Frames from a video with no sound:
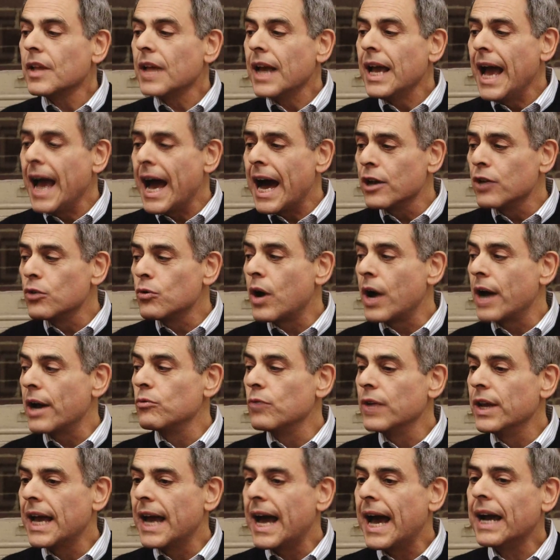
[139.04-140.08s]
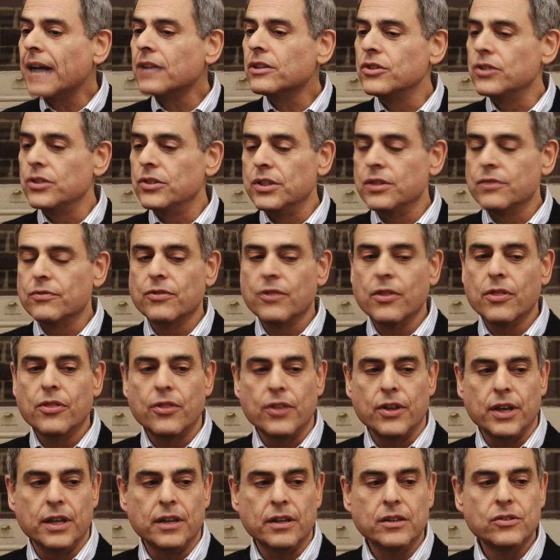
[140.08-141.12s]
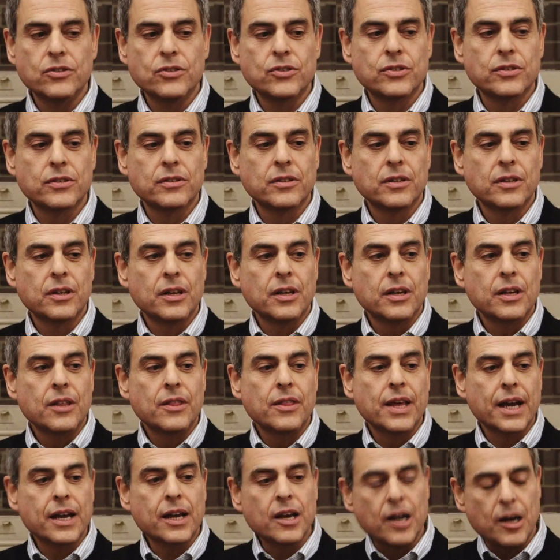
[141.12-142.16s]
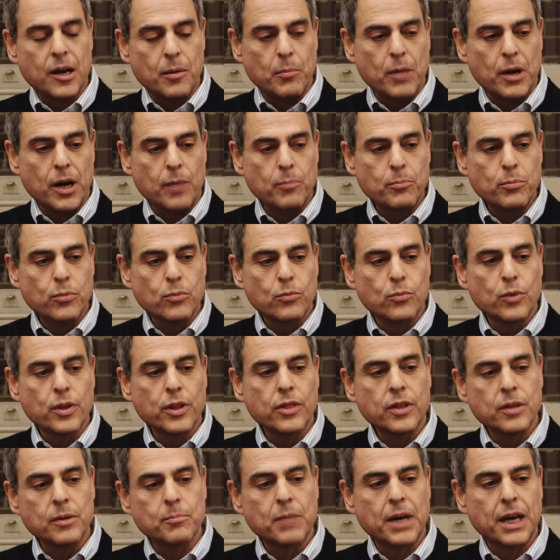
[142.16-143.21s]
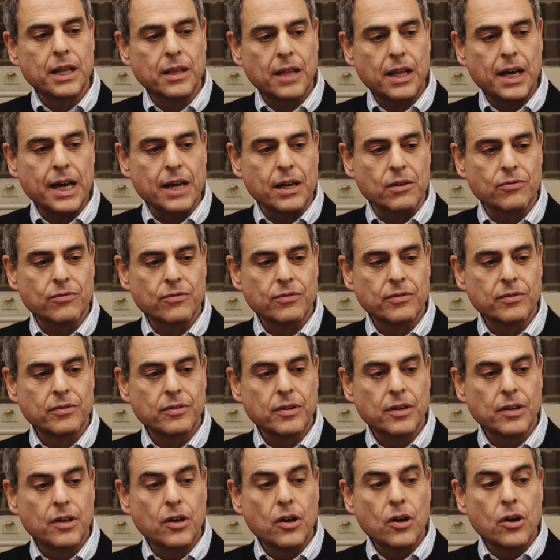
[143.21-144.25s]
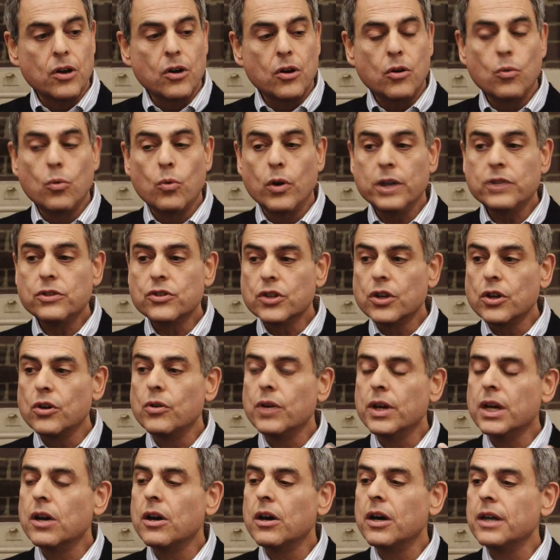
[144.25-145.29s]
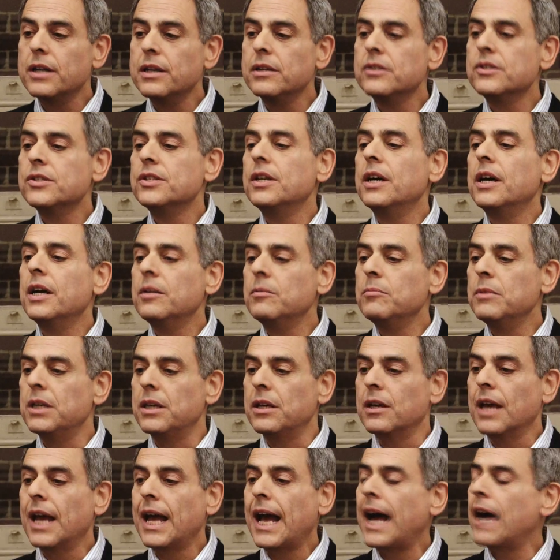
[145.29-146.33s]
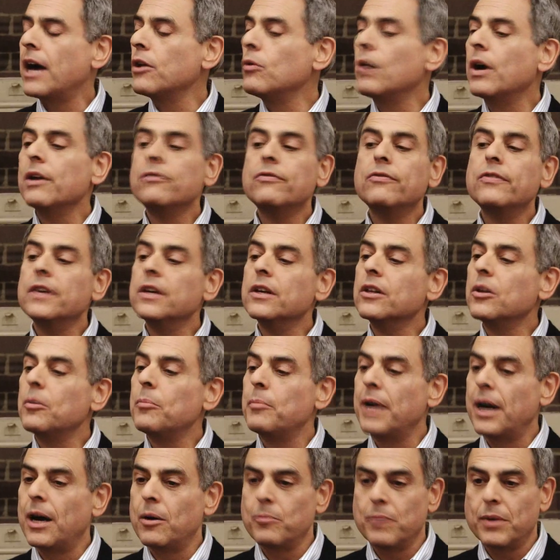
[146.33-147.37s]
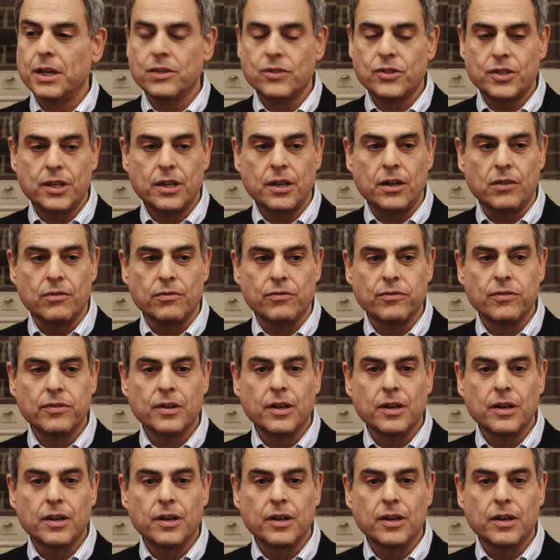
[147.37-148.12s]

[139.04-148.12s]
How do I react to different things that come up within my life? What's going on inside me? How do I feel about myself?